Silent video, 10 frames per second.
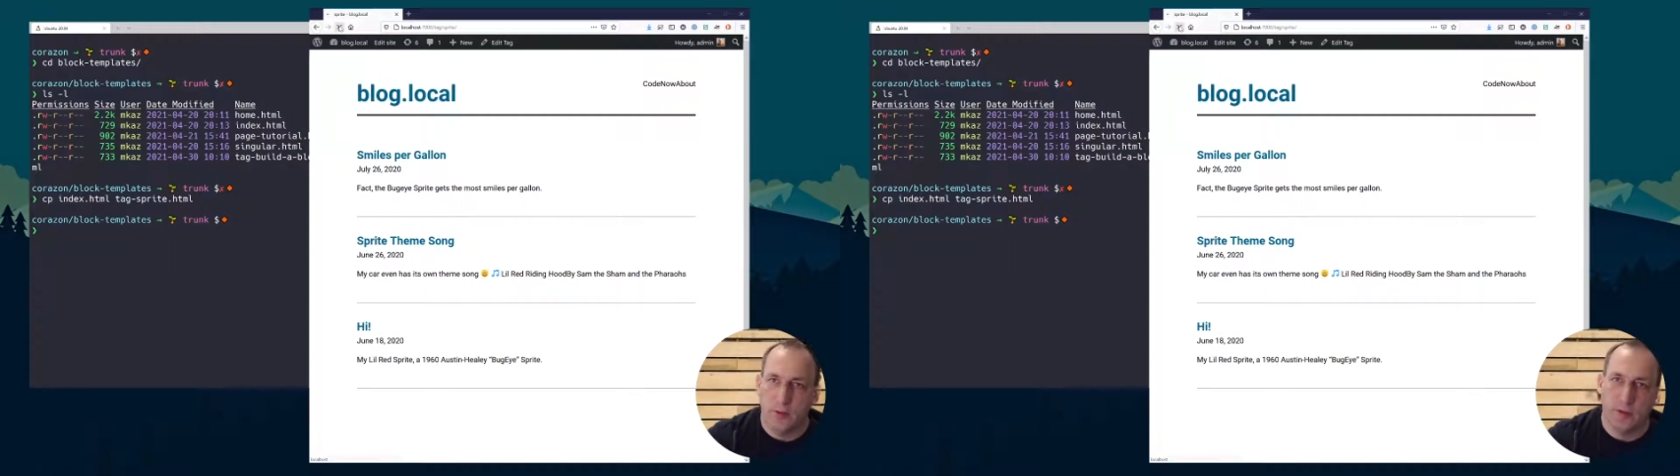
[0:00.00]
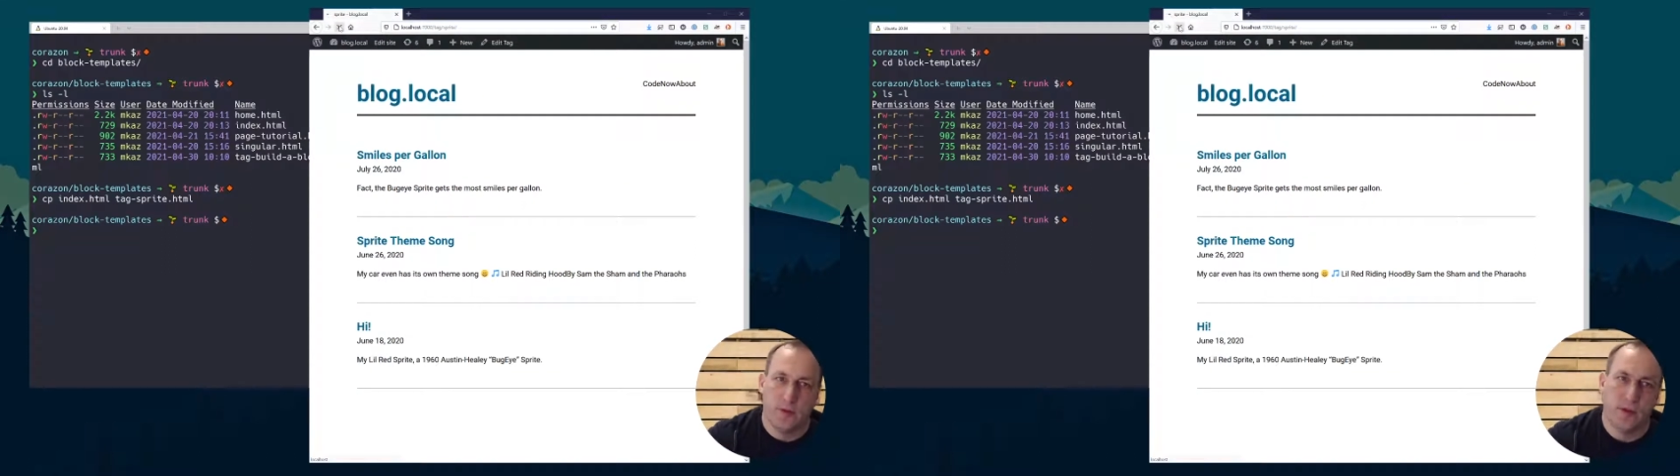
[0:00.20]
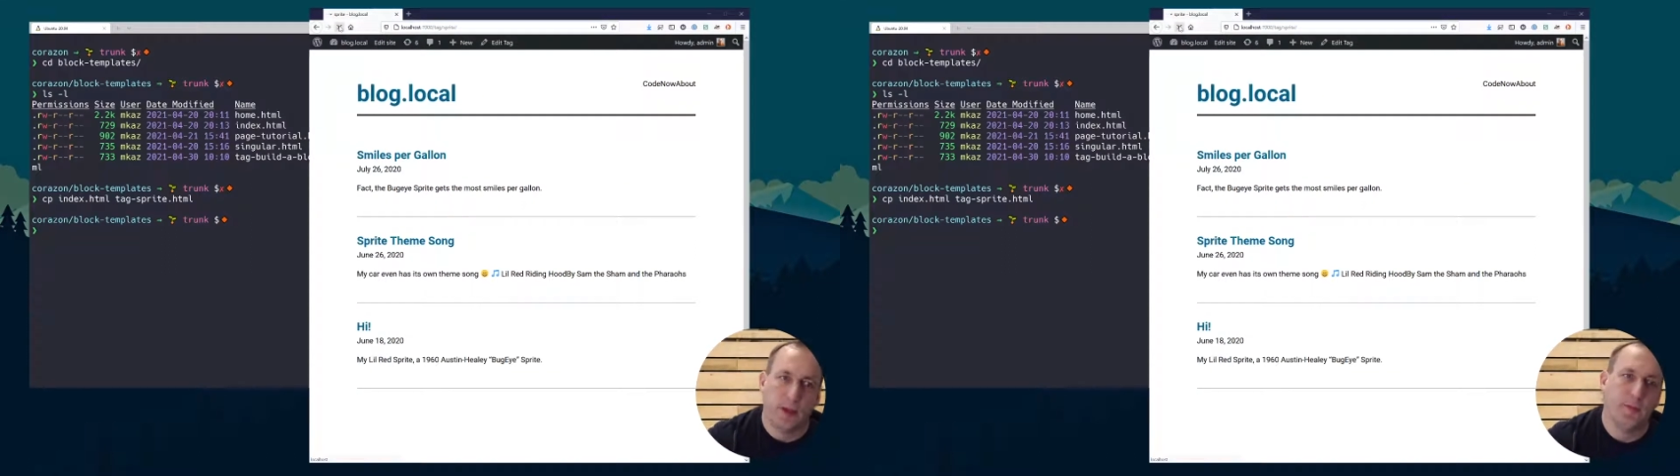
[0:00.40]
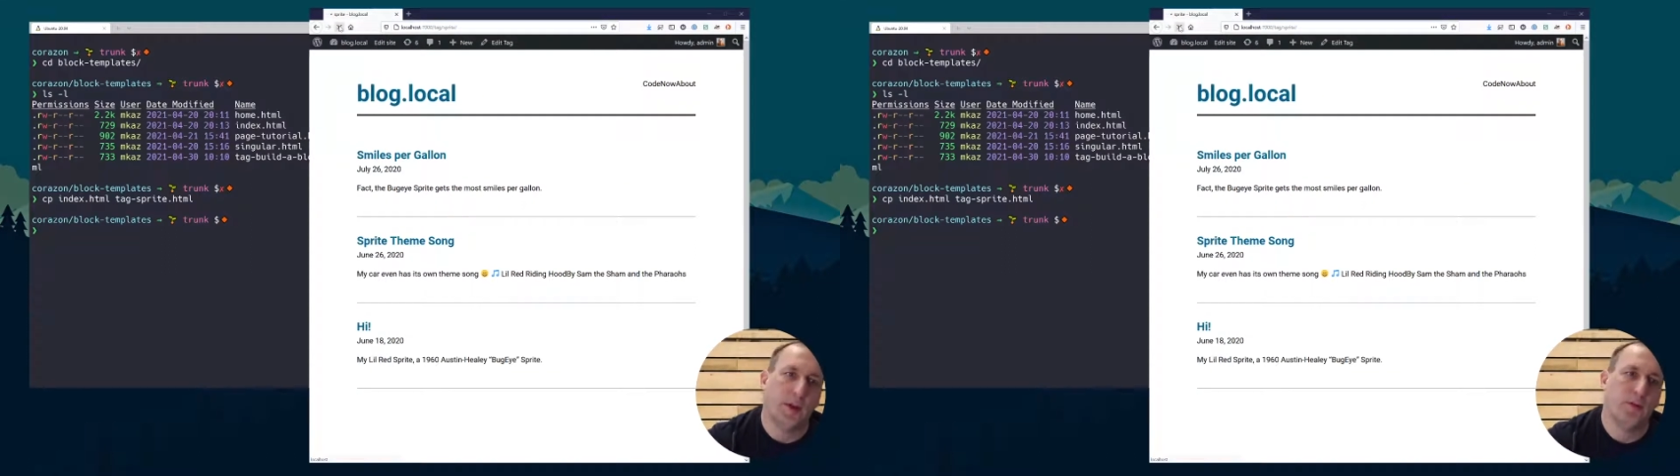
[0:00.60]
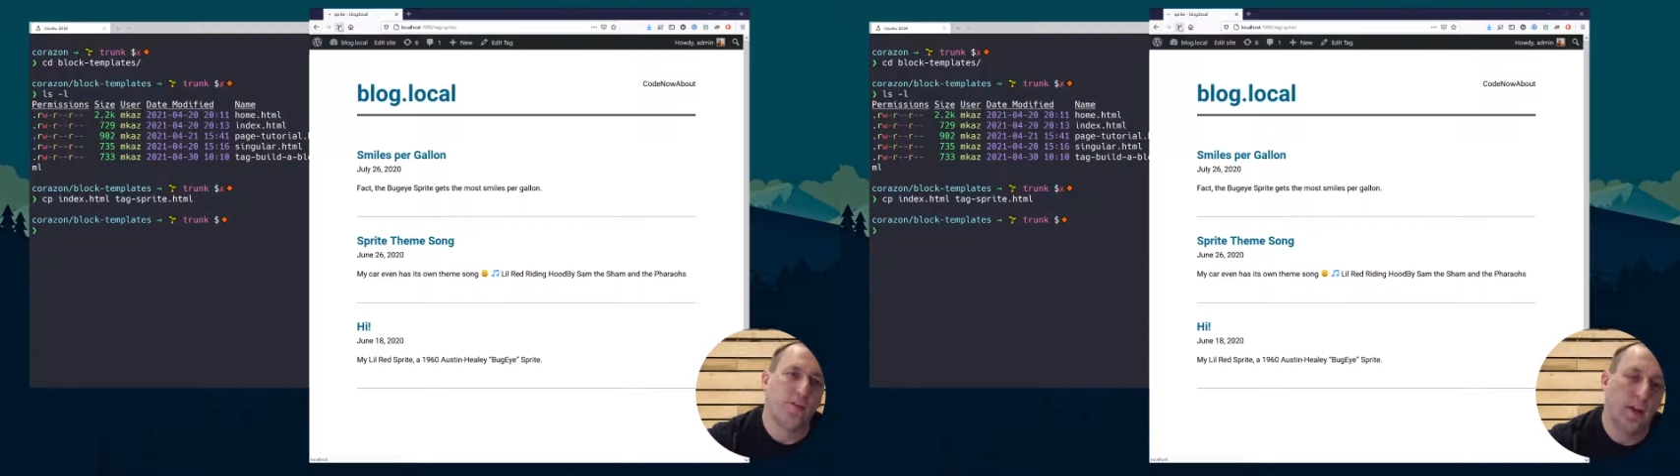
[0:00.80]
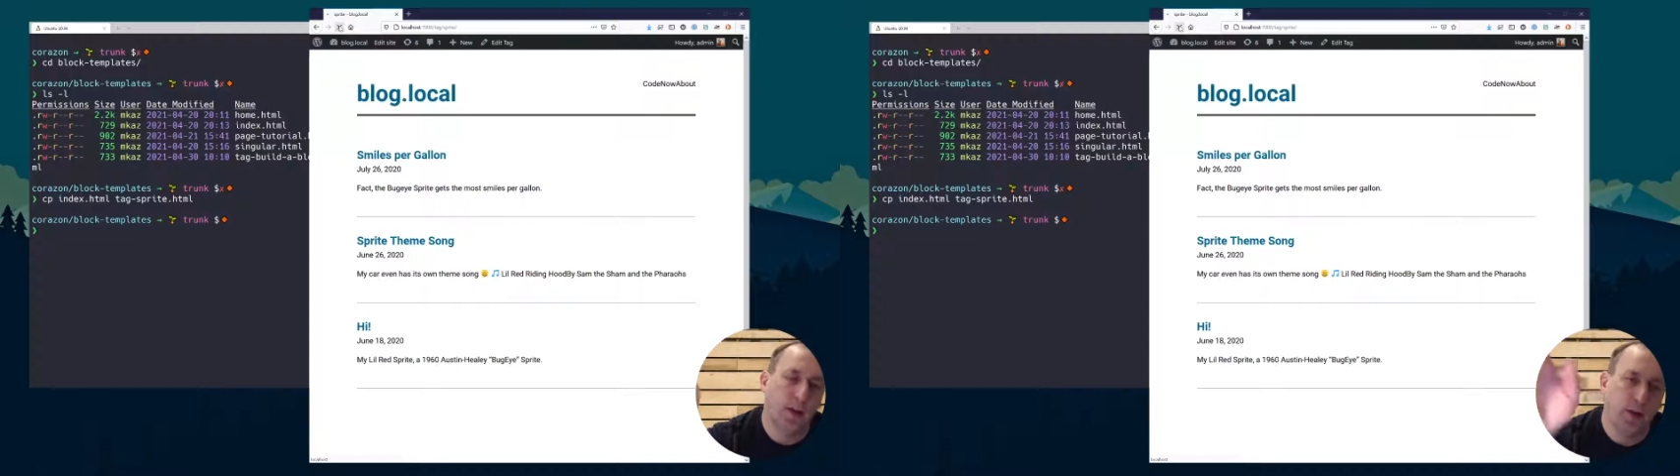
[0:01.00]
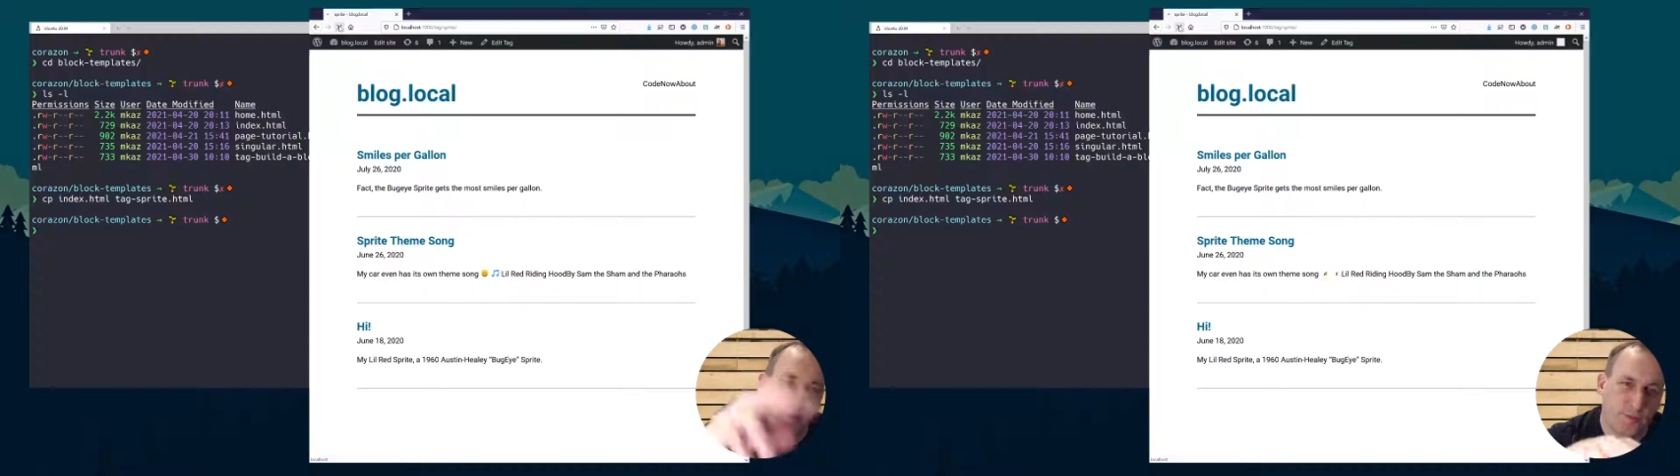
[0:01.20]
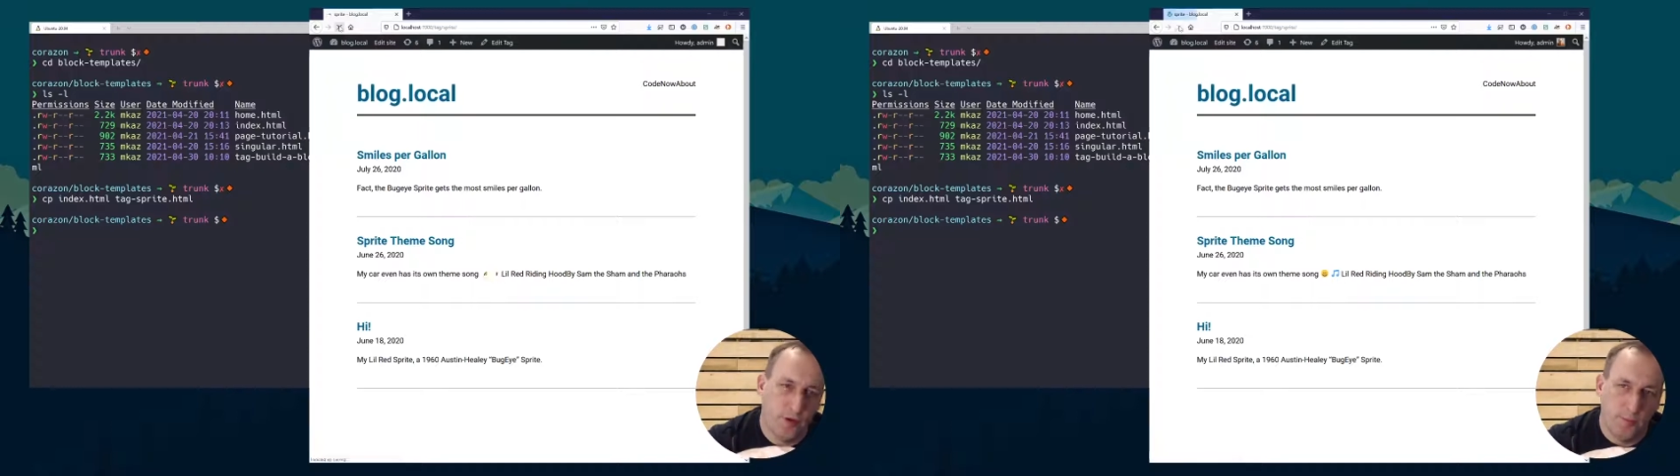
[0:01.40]
You won't see it, but it's
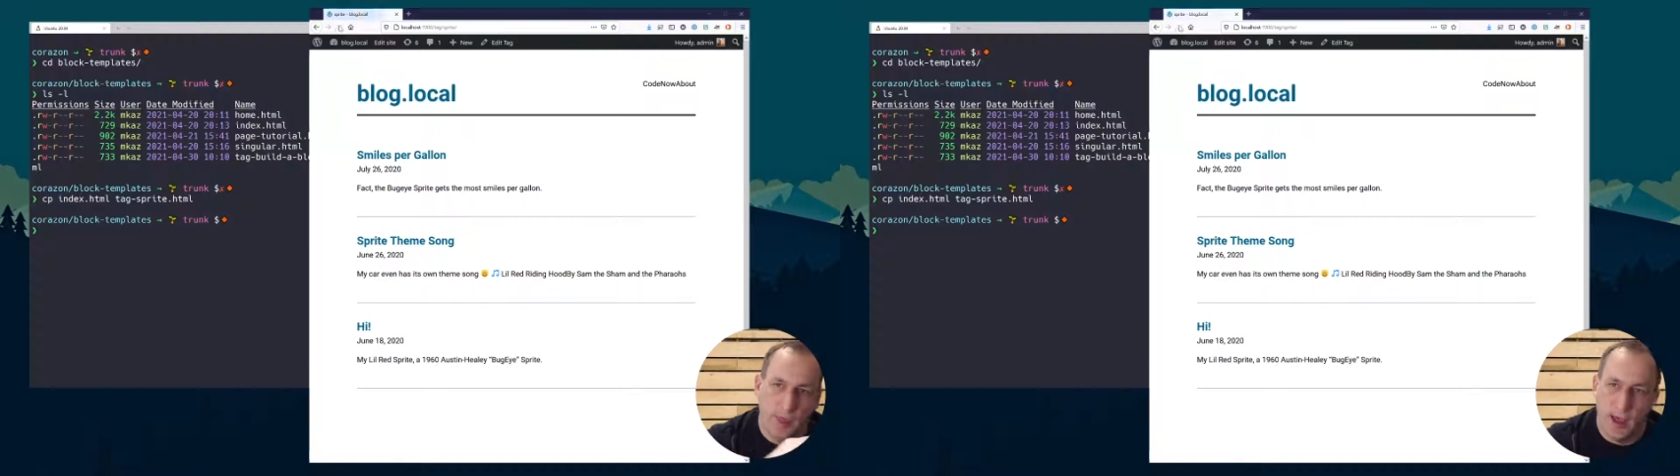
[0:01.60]
reloading from